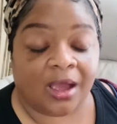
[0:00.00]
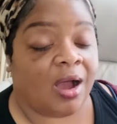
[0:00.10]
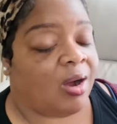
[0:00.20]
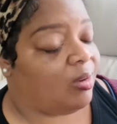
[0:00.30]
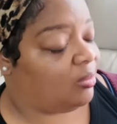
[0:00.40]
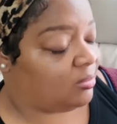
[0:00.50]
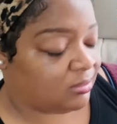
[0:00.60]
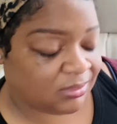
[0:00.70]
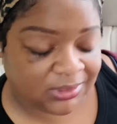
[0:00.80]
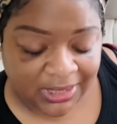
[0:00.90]
oh,
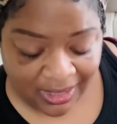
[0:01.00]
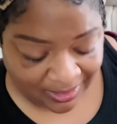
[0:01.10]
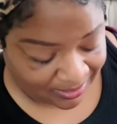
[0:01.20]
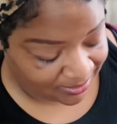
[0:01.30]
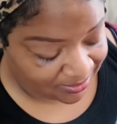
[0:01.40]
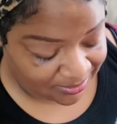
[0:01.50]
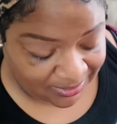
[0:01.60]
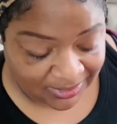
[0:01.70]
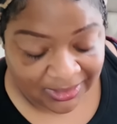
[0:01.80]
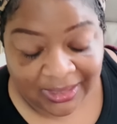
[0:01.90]
y'all,
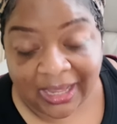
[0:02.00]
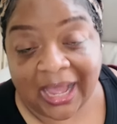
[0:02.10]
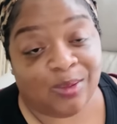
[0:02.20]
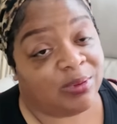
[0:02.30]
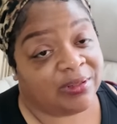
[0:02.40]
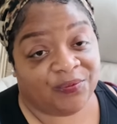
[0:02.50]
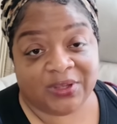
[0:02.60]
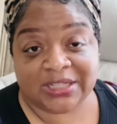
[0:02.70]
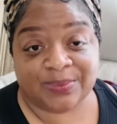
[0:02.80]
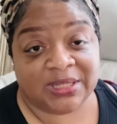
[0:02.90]
I want to
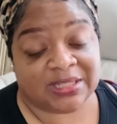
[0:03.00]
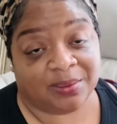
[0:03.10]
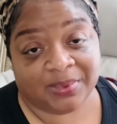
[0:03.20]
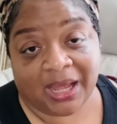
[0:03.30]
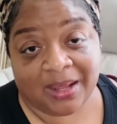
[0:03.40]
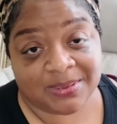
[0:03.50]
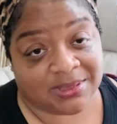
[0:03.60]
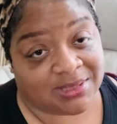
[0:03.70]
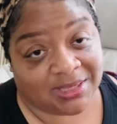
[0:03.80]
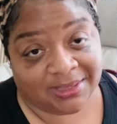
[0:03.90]
fix me some
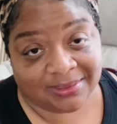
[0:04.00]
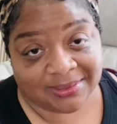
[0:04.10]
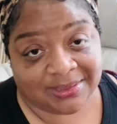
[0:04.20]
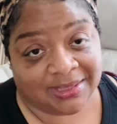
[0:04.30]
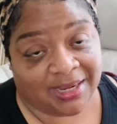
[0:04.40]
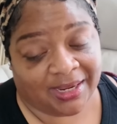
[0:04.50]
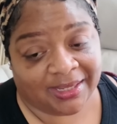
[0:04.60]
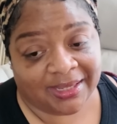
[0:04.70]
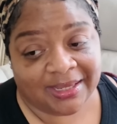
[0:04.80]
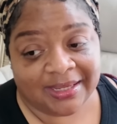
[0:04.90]
lobster tails
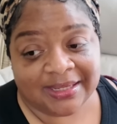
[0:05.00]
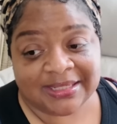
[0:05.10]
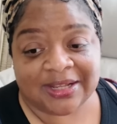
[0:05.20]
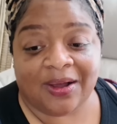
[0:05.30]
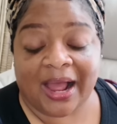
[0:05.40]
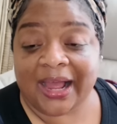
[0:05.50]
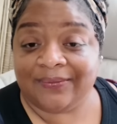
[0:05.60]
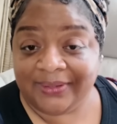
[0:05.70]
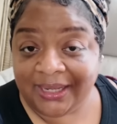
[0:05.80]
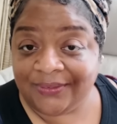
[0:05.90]
today. So I've
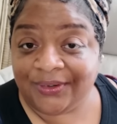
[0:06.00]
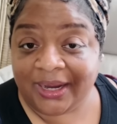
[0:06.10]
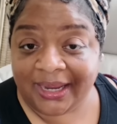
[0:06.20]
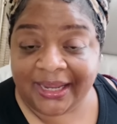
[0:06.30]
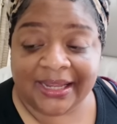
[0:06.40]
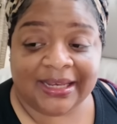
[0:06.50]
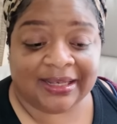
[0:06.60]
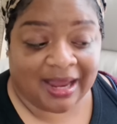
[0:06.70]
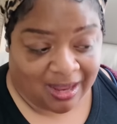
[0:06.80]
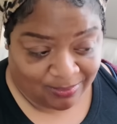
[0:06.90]
never had
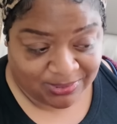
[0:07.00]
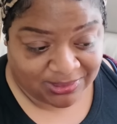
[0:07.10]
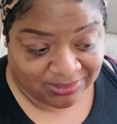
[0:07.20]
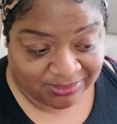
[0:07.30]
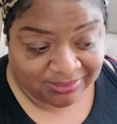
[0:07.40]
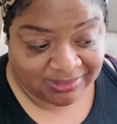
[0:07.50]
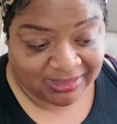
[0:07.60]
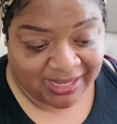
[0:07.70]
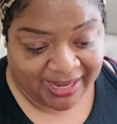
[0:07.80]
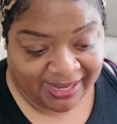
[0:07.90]
lobster,
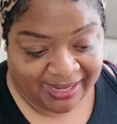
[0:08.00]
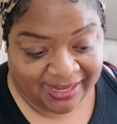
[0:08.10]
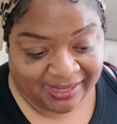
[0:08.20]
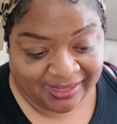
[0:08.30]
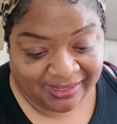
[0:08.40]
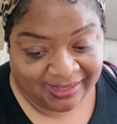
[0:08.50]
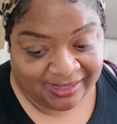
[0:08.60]
and